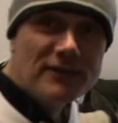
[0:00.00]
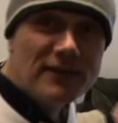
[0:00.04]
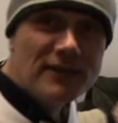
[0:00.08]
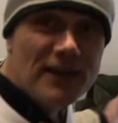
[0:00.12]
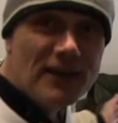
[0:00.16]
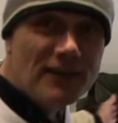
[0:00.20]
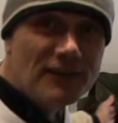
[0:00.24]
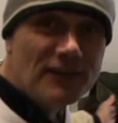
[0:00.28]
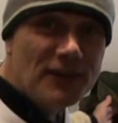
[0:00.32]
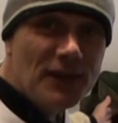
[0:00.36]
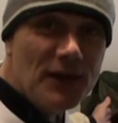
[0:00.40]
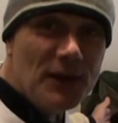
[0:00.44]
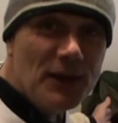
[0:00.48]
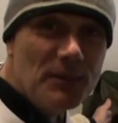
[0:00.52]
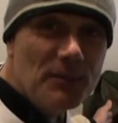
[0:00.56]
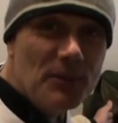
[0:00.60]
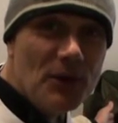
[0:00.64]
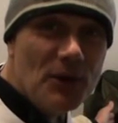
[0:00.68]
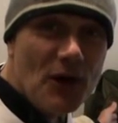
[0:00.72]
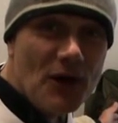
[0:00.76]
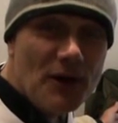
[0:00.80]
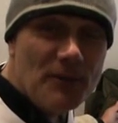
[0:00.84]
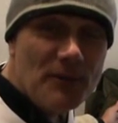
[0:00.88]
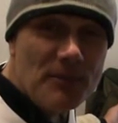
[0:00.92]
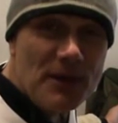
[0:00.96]
it is
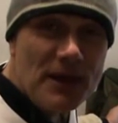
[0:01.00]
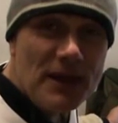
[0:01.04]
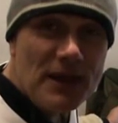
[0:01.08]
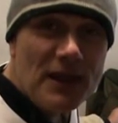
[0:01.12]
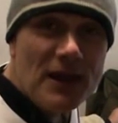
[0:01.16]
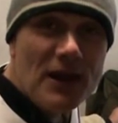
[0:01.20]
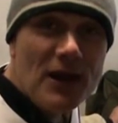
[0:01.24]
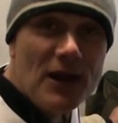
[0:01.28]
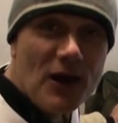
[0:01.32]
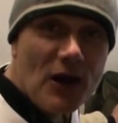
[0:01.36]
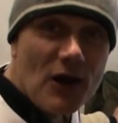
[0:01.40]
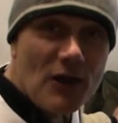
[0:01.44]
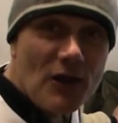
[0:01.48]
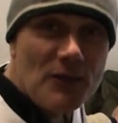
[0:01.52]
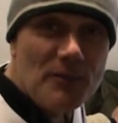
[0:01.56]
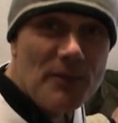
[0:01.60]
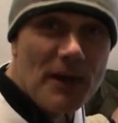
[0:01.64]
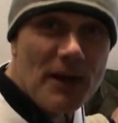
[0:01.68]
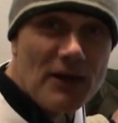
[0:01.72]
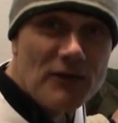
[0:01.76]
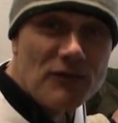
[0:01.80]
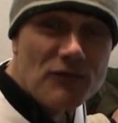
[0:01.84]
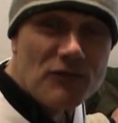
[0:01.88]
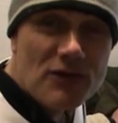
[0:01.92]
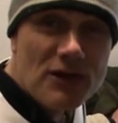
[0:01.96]
behind me on the
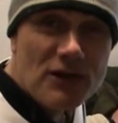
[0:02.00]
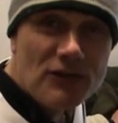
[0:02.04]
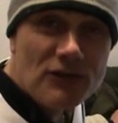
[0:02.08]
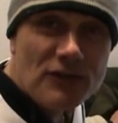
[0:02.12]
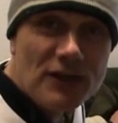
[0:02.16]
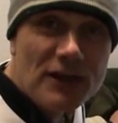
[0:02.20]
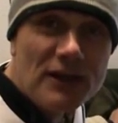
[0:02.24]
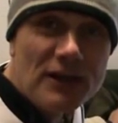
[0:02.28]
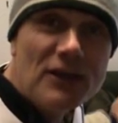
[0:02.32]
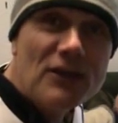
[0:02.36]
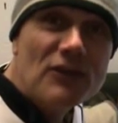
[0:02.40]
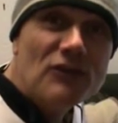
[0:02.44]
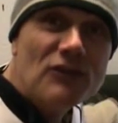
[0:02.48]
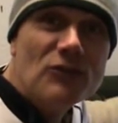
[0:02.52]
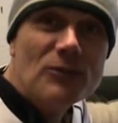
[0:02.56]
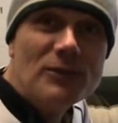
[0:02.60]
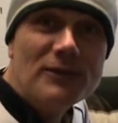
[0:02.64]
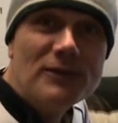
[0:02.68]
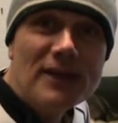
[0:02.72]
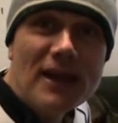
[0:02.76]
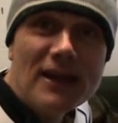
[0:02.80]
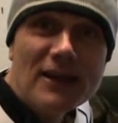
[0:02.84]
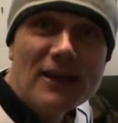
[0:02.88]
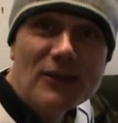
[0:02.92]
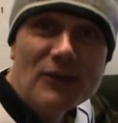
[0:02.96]
bait freezer. Shall we
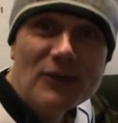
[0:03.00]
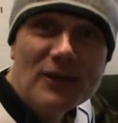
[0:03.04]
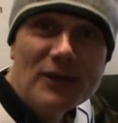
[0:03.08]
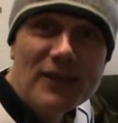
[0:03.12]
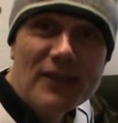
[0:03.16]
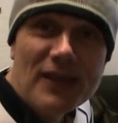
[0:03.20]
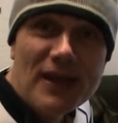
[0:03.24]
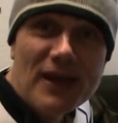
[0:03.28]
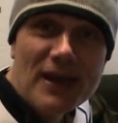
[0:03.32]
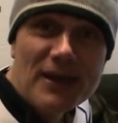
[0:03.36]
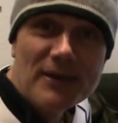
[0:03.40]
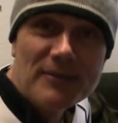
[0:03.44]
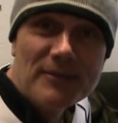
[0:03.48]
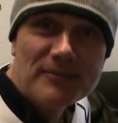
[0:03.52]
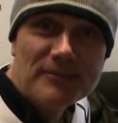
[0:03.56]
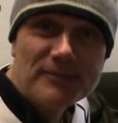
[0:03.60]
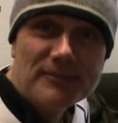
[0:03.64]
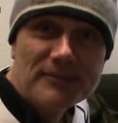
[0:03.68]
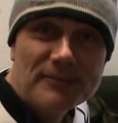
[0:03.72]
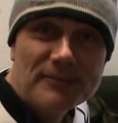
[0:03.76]
take a look in there?